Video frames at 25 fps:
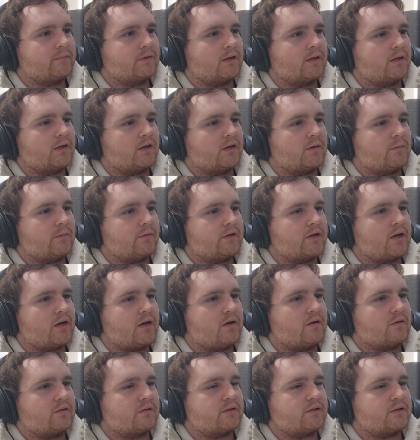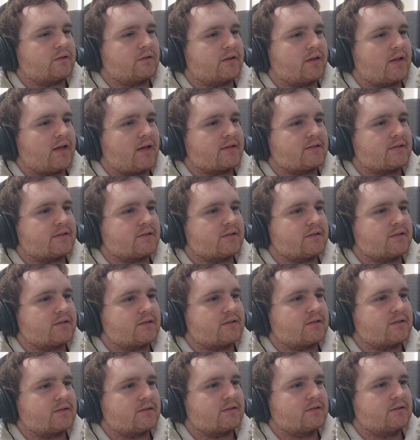Alright, here we go. Get the
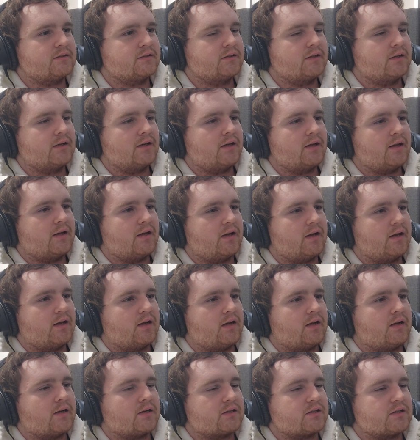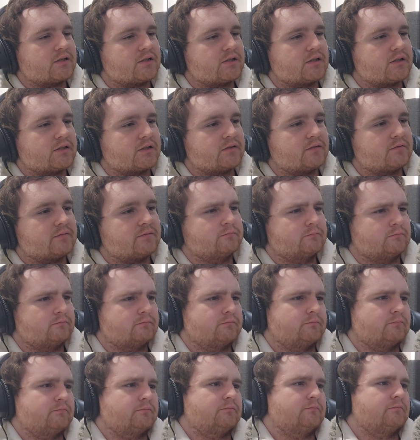lessons. Oh, shit. The
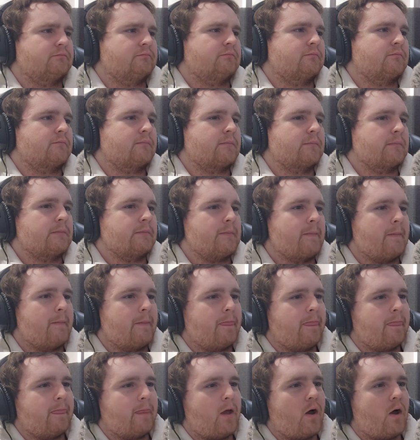snaggleback got her!